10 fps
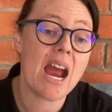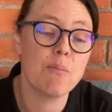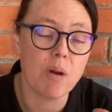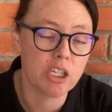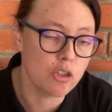and
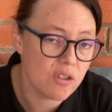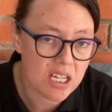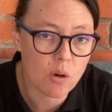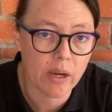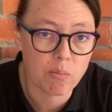by
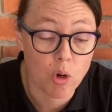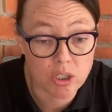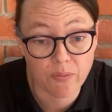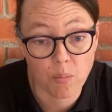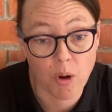using
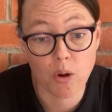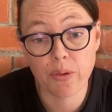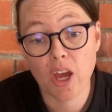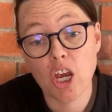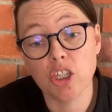QuickBooks for
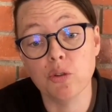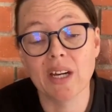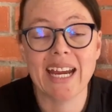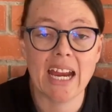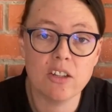both, you
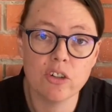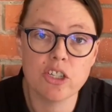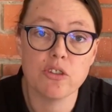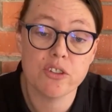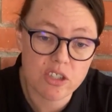again
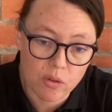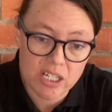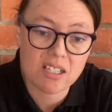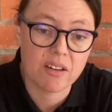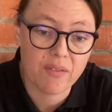reduce the
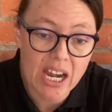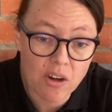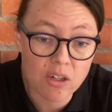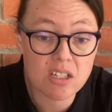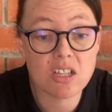risk of
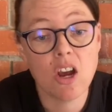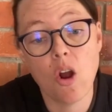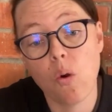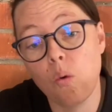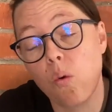errors
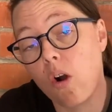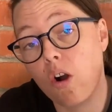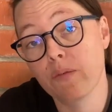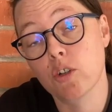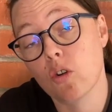or
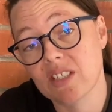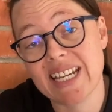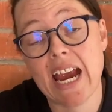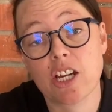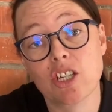of
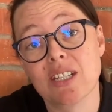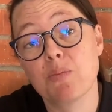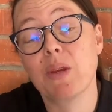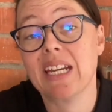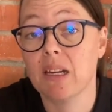transactions
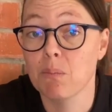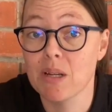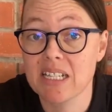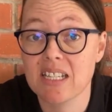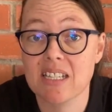being
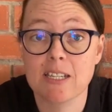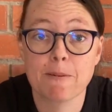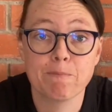missed.